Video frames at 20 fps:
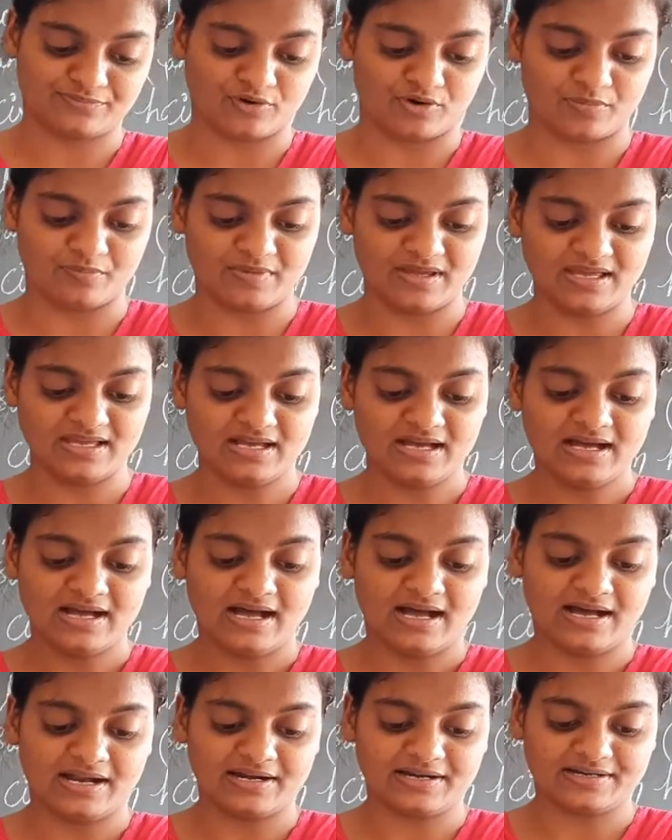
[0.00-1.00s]
forming
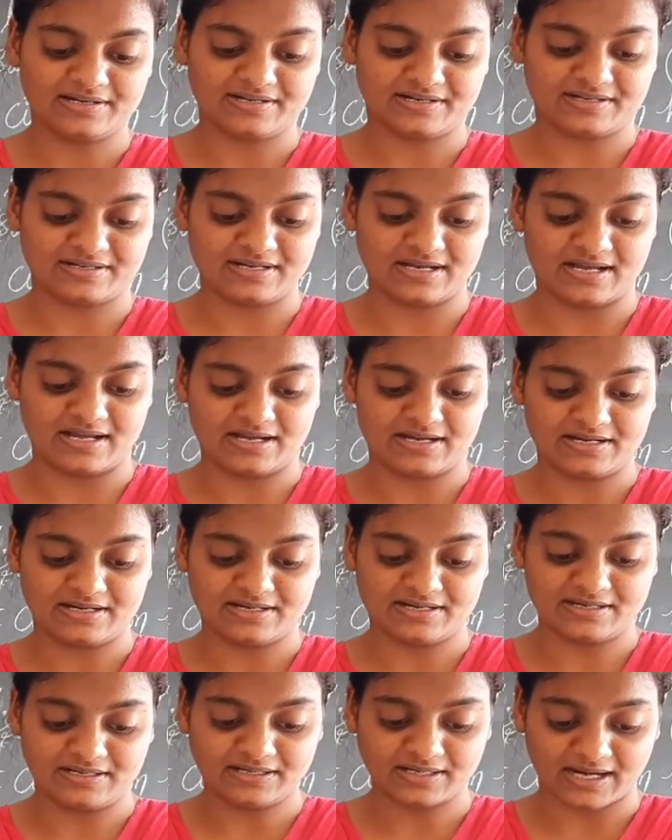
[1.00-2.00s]
a
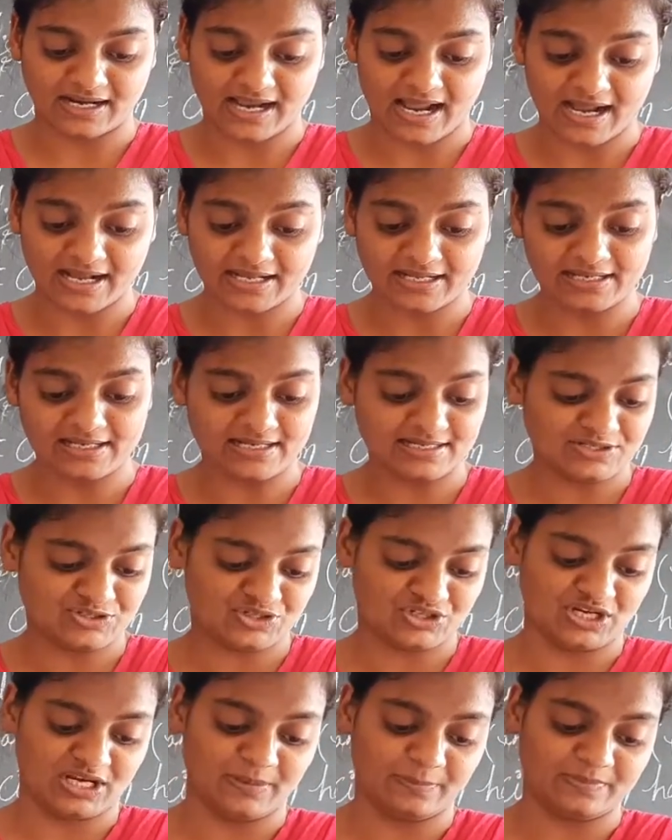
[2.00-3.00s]
triangular
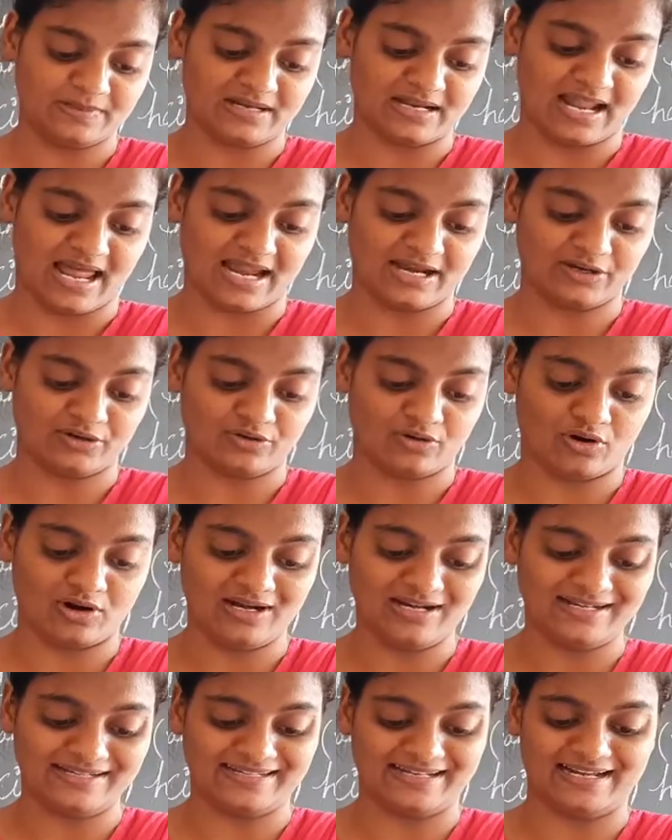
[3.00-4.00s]
shaped land
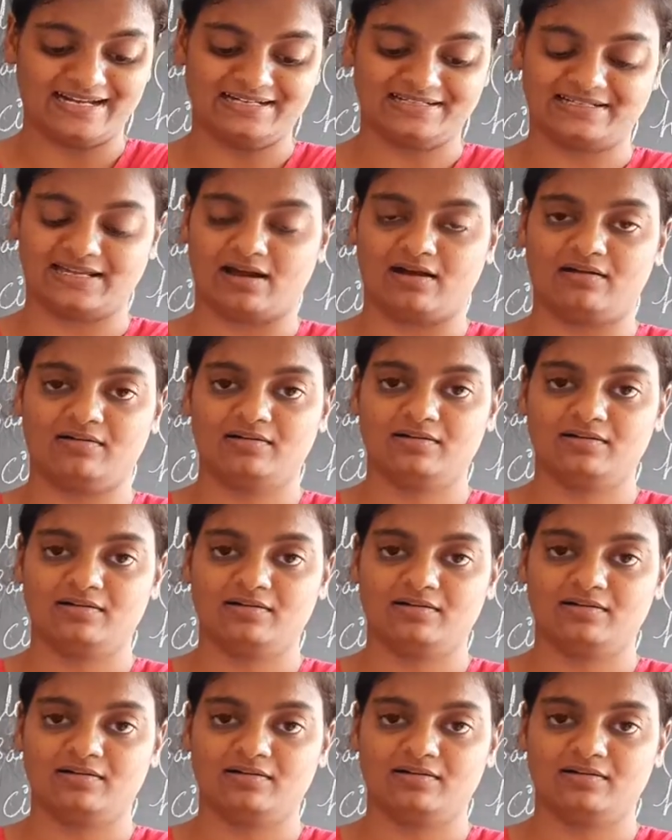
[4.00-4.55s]
called delta.